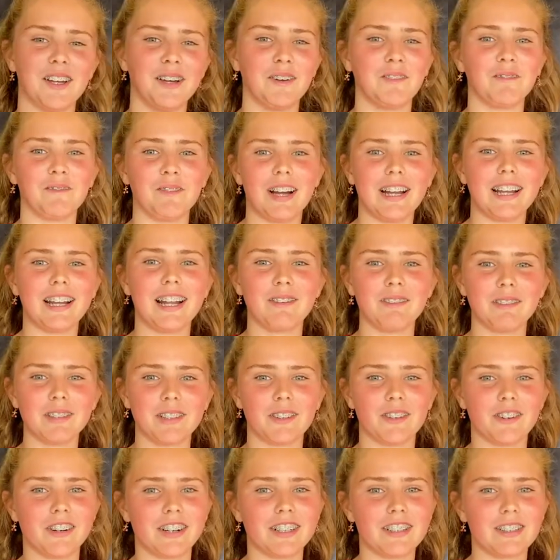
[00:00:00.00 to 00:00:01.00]
My name is
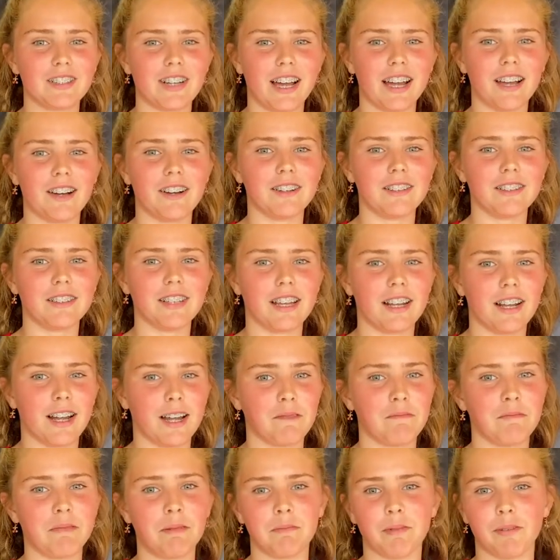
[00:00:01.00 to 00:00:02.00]
Lauren Giles and
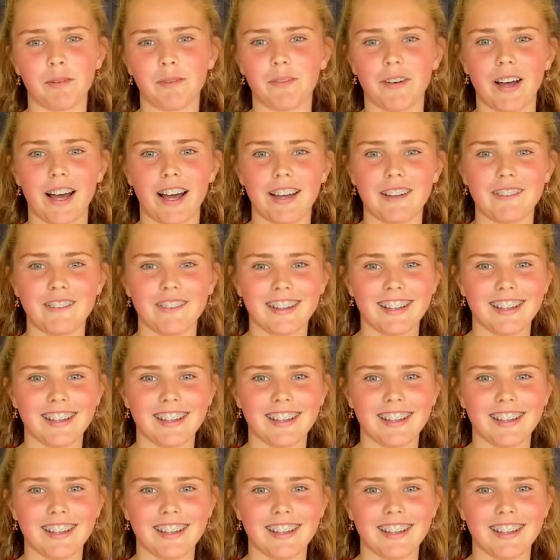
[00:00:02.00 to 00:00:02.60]
I'm number 5.